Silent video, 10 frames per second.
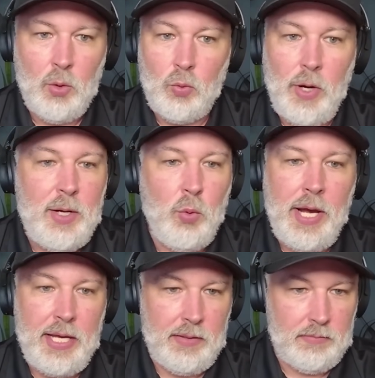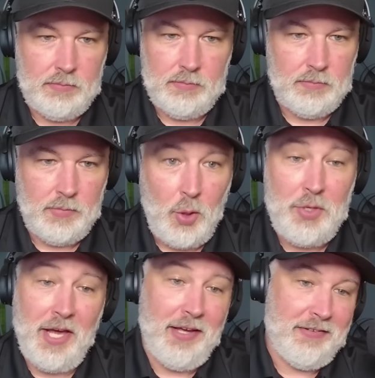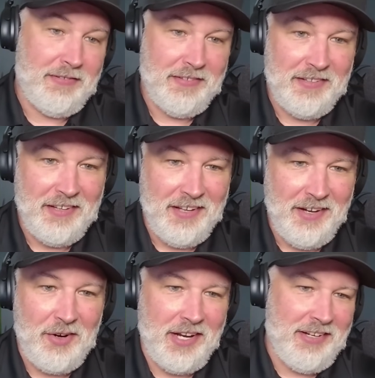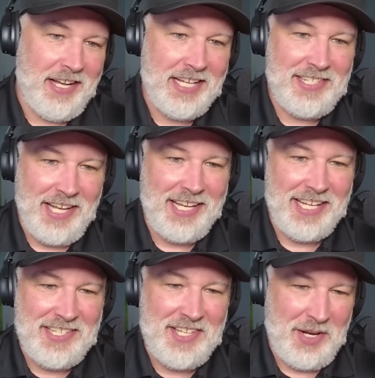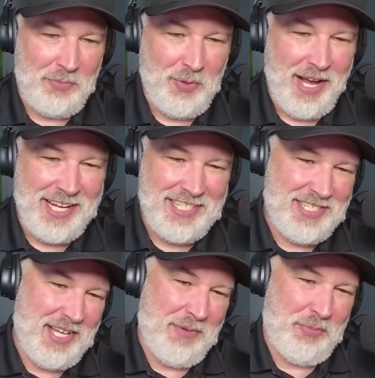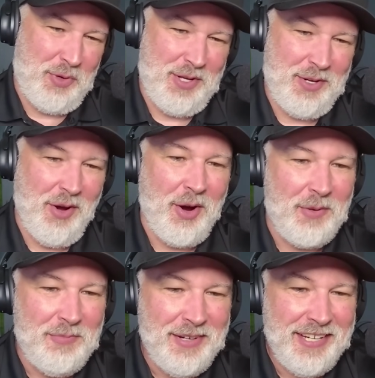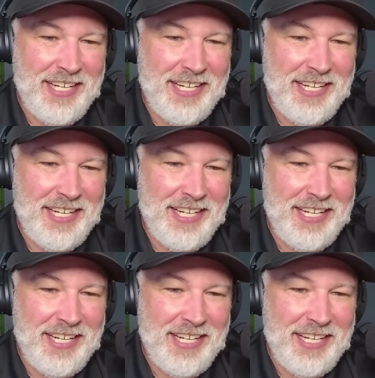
Right away, okay, all right. I guess he's got a pretty good arm.